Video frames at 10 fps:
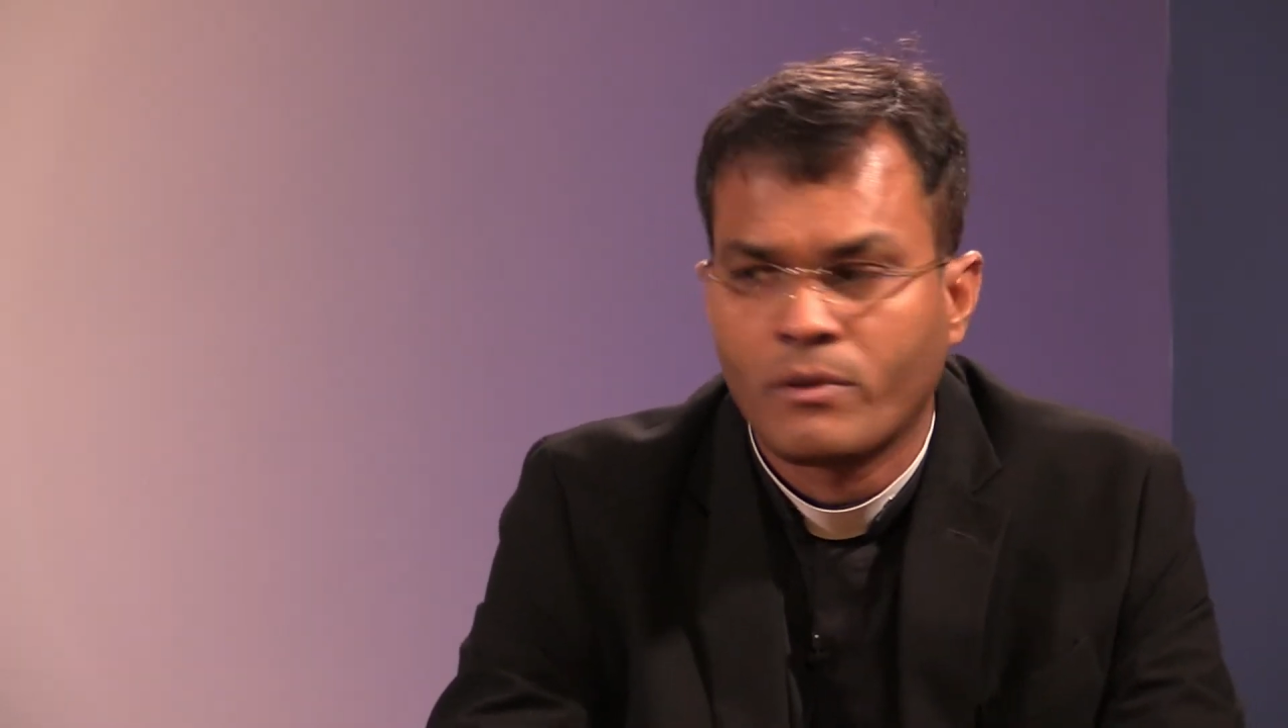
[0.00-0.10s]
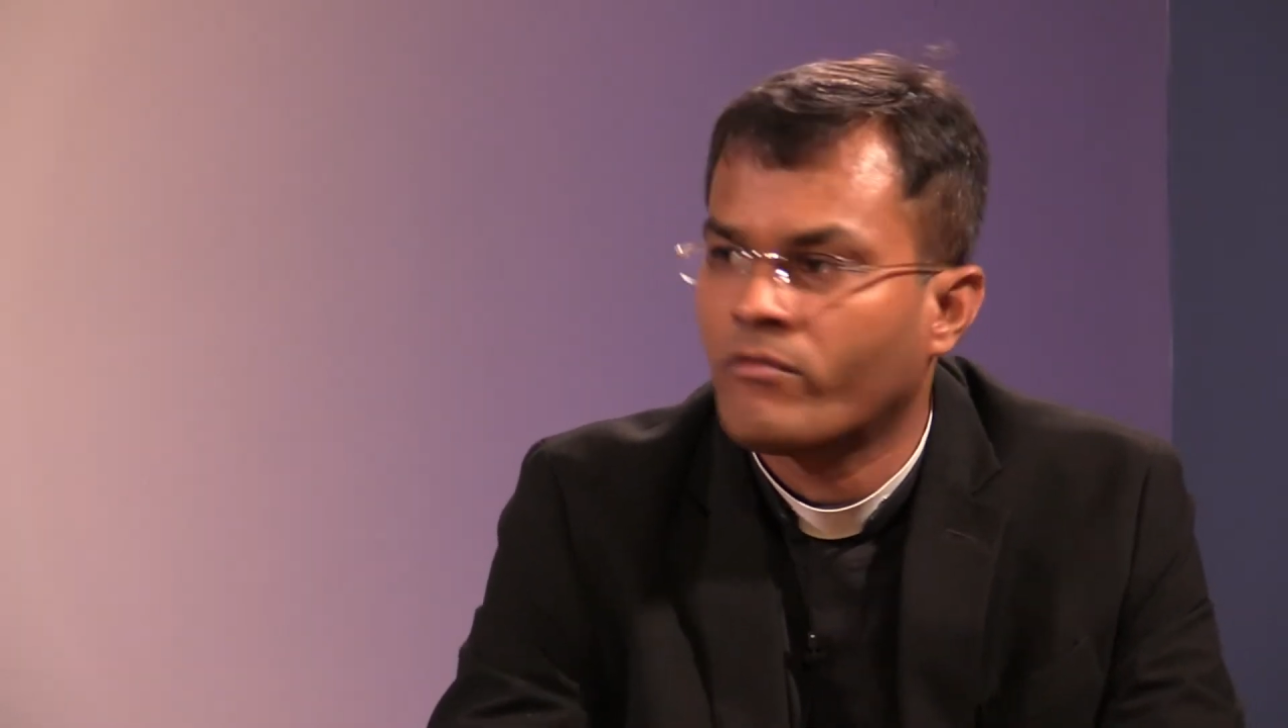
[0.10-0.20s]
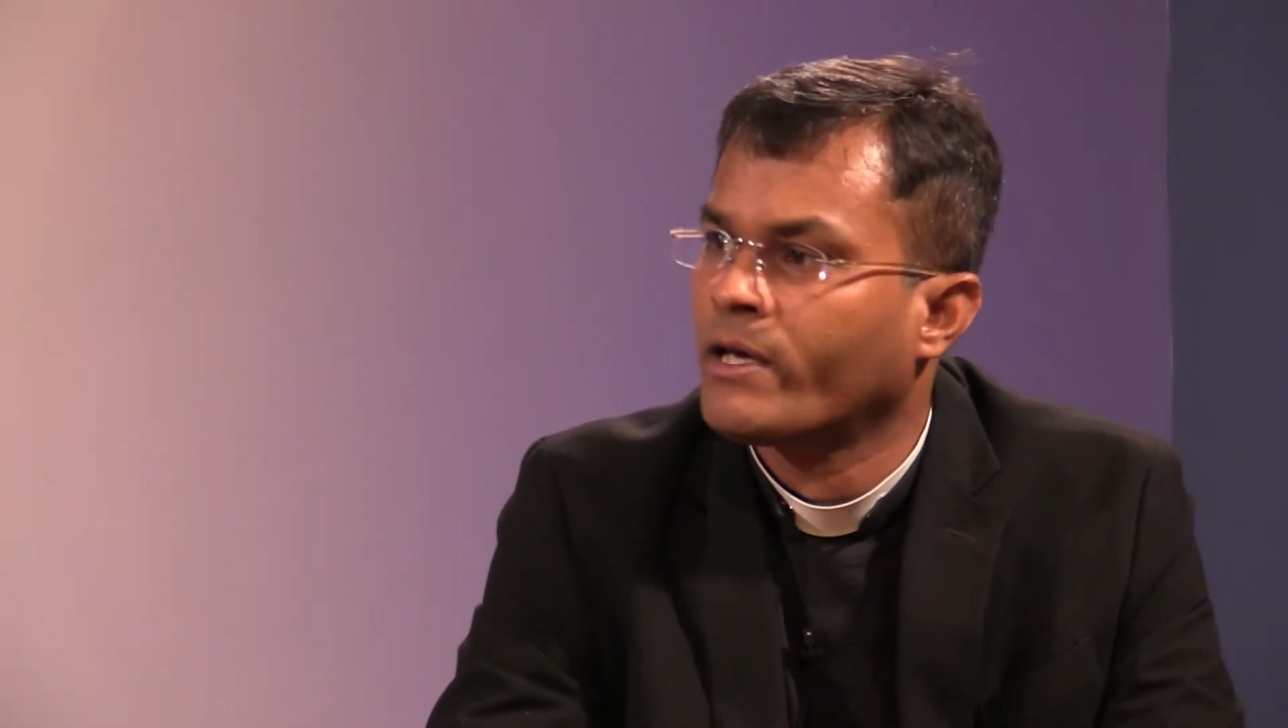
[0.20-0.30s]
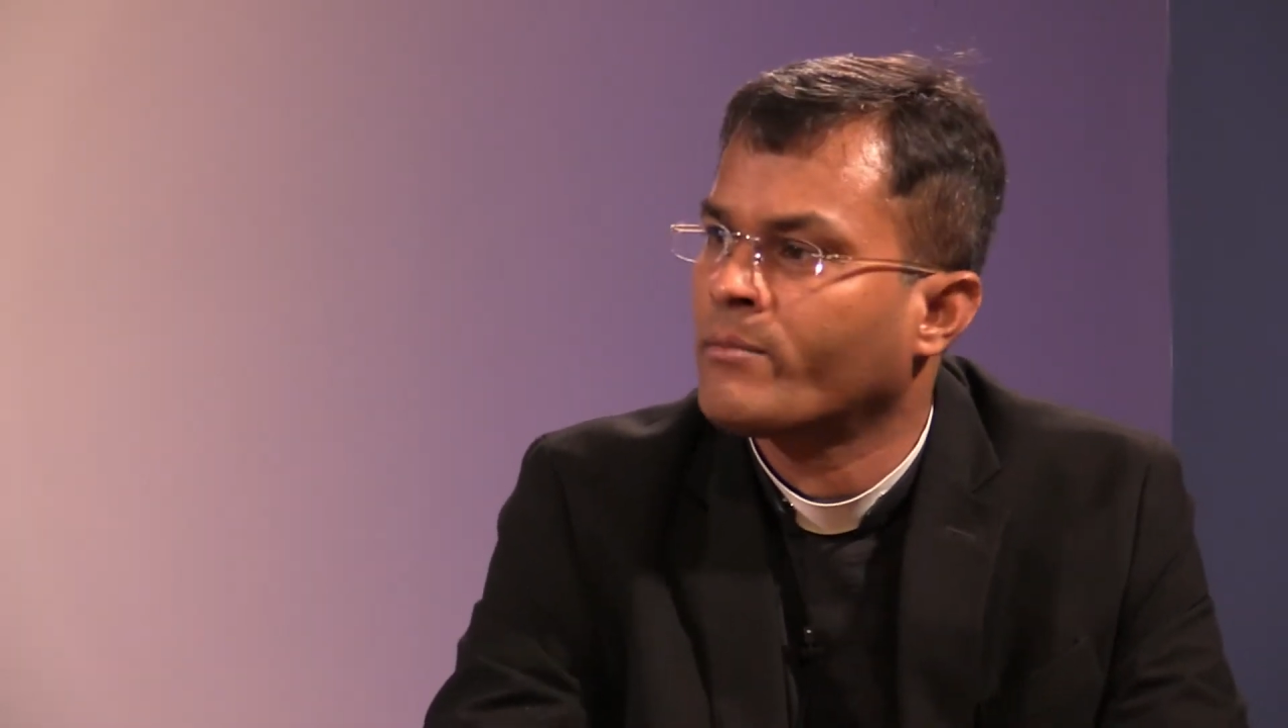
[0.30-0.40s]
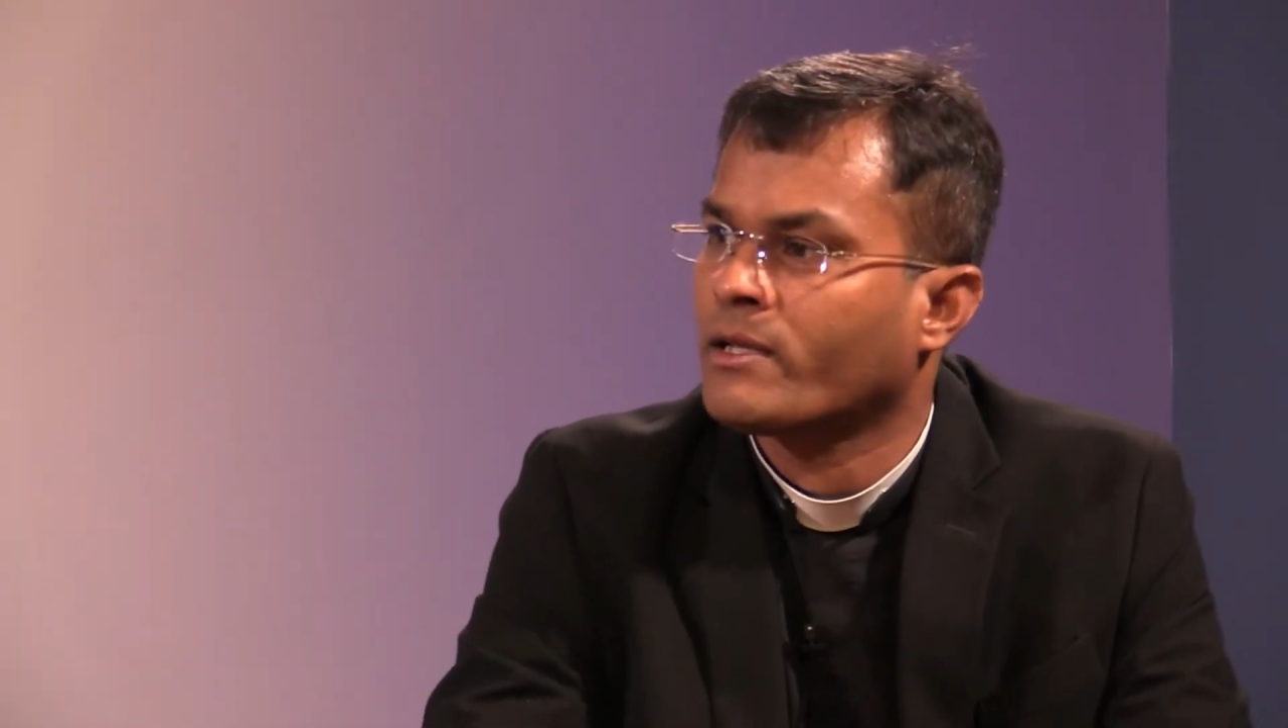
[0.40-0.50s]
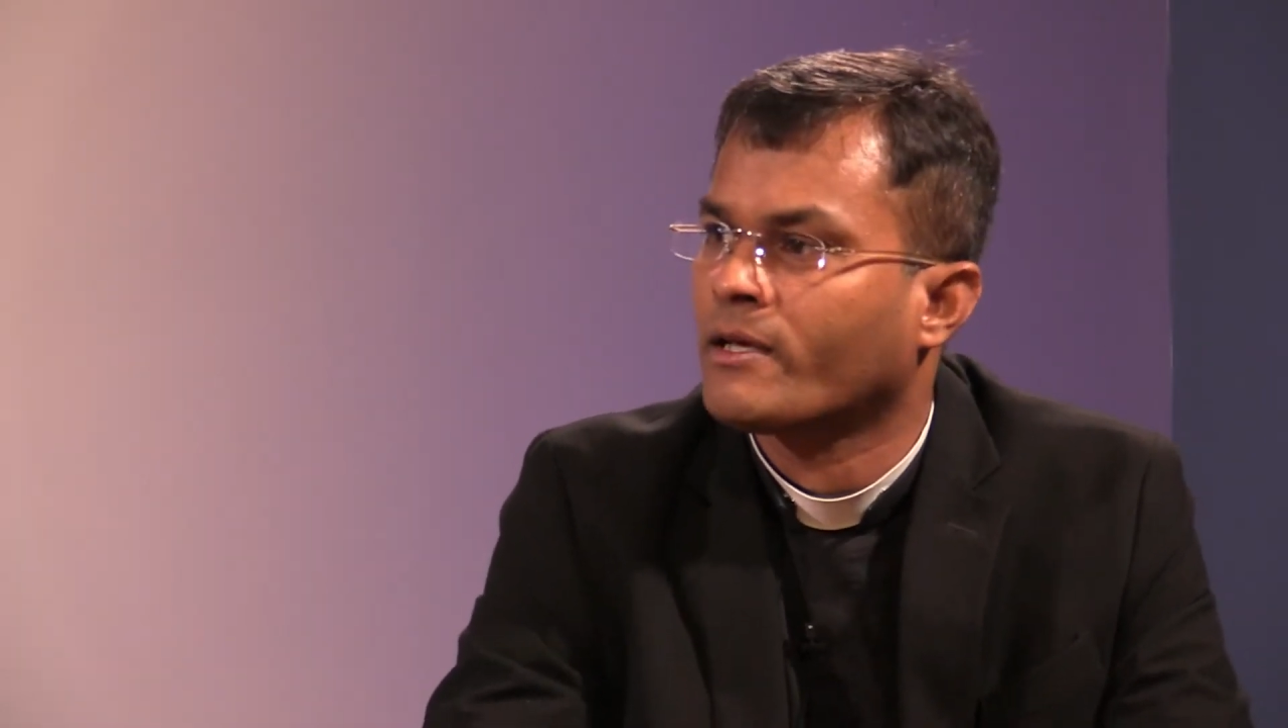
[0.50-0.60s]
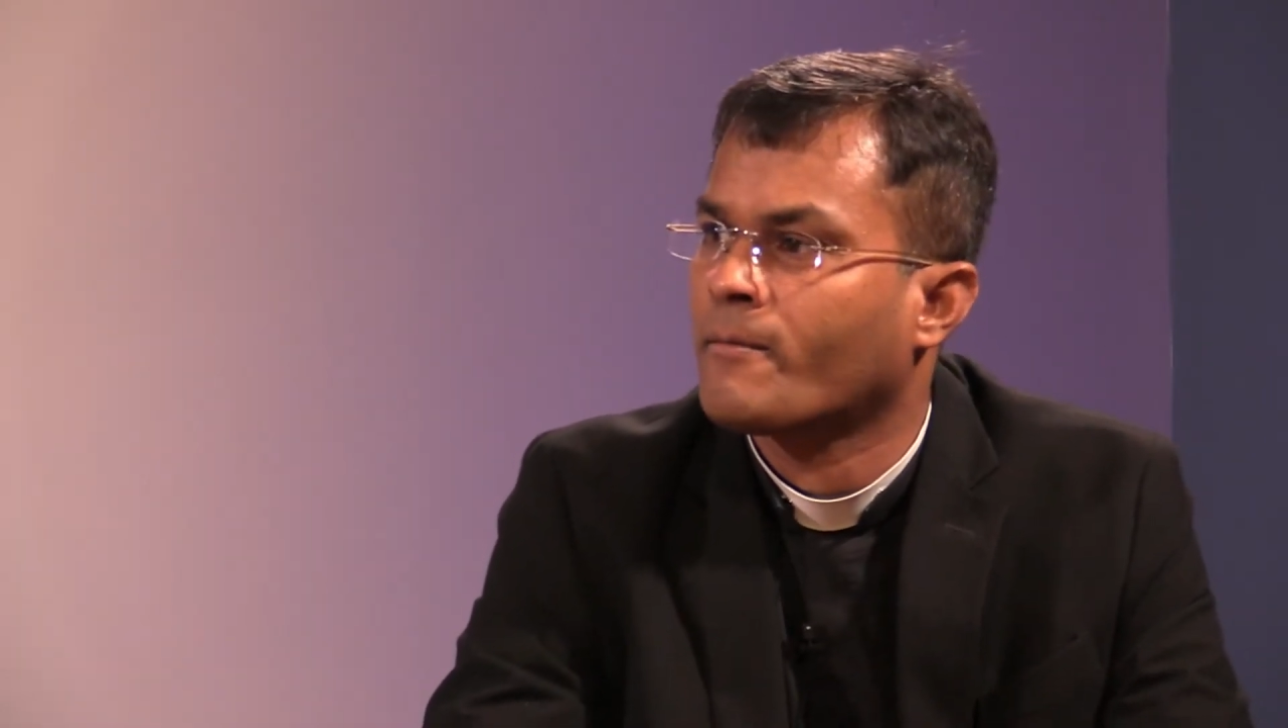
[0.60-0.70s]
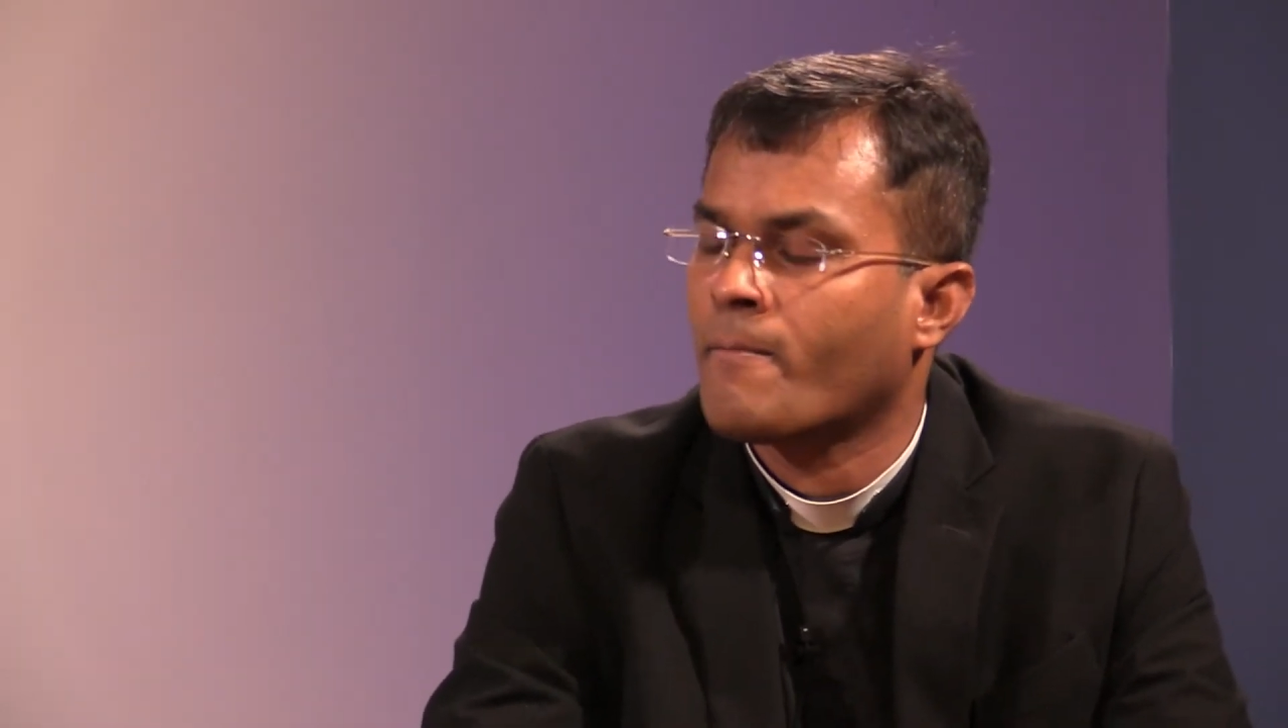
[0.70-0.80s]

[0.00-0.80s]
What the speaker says: family.